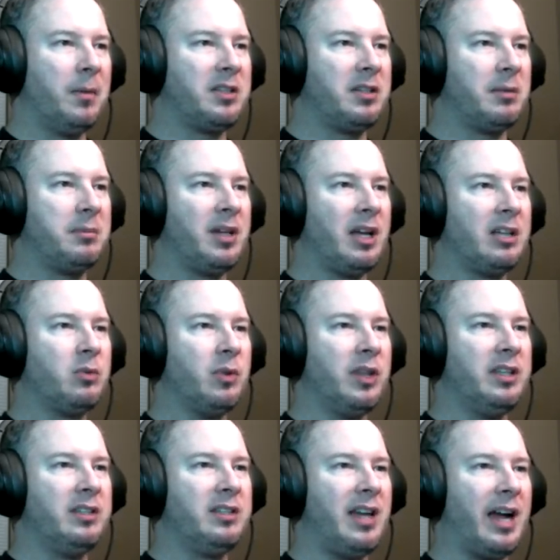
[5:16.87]
Sometimes
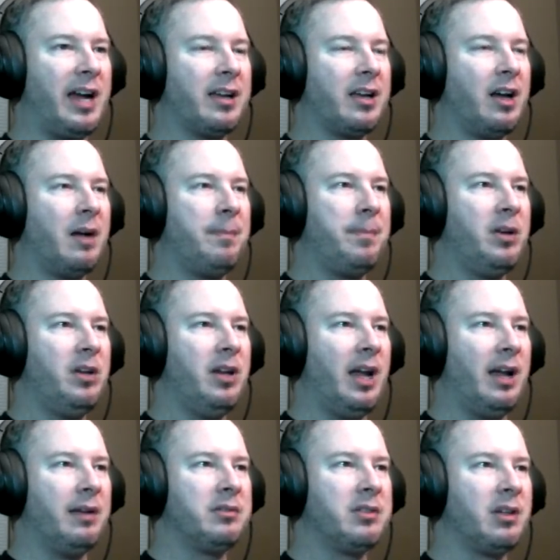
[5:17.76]
when they stack up and
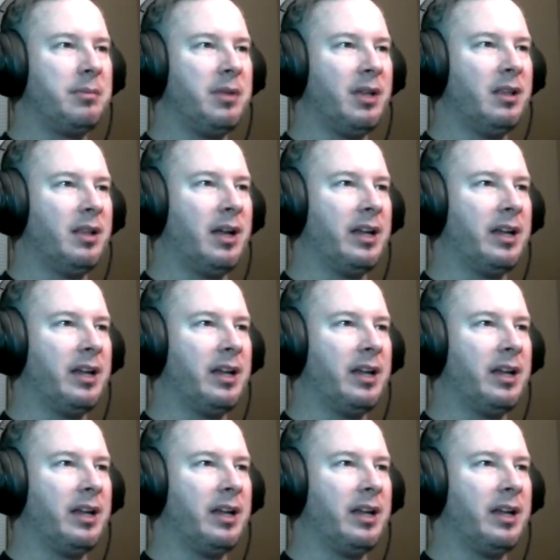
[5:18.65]
you have something